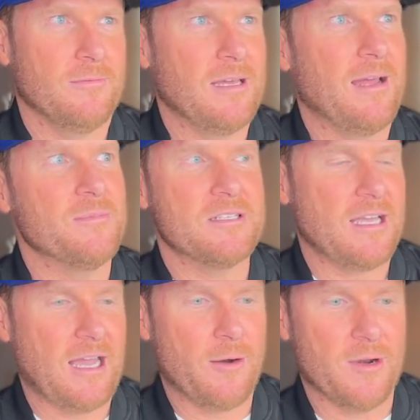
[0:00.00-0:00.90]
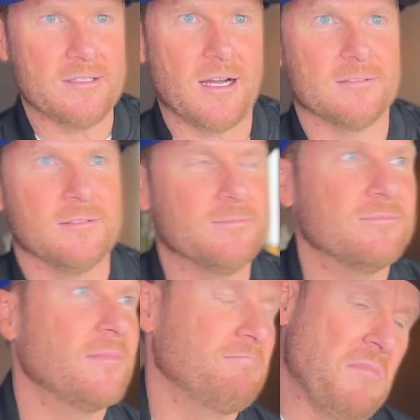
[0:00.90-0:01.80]
And I'm just like, I don't want to talk to him.
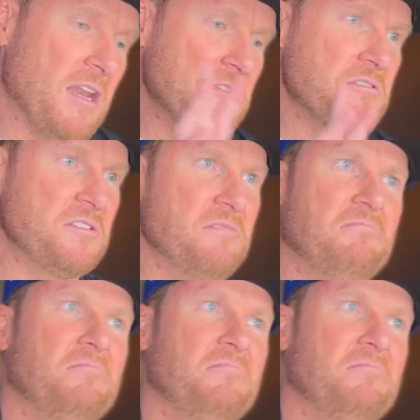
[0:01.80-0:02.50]
Not interested.